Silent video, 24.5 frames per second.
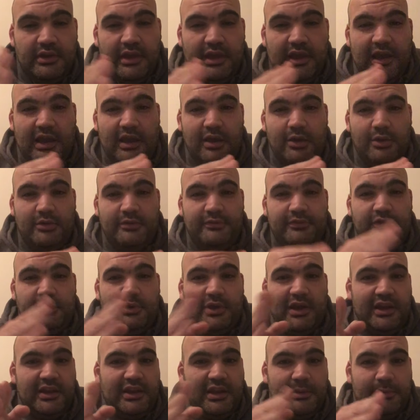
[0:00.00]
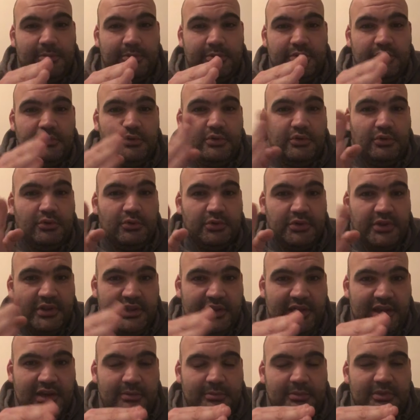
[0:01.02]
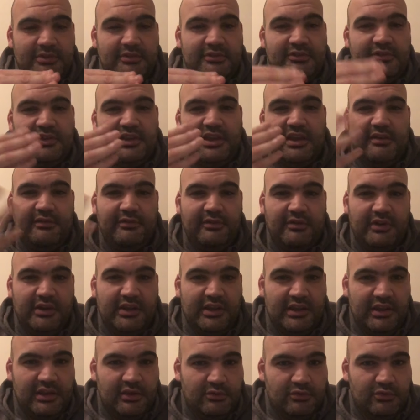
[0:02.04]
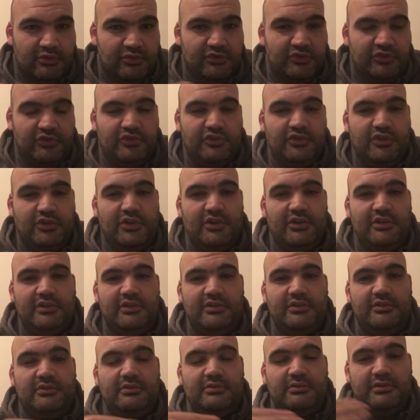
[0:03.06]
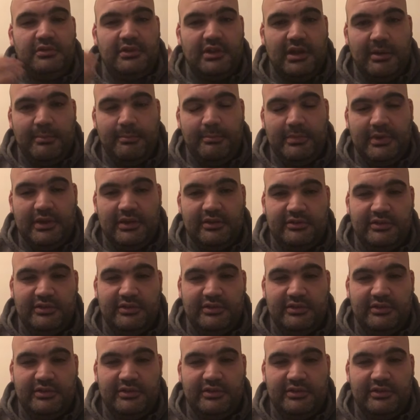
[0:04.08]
how if you add up all the elements together it equals a certain number.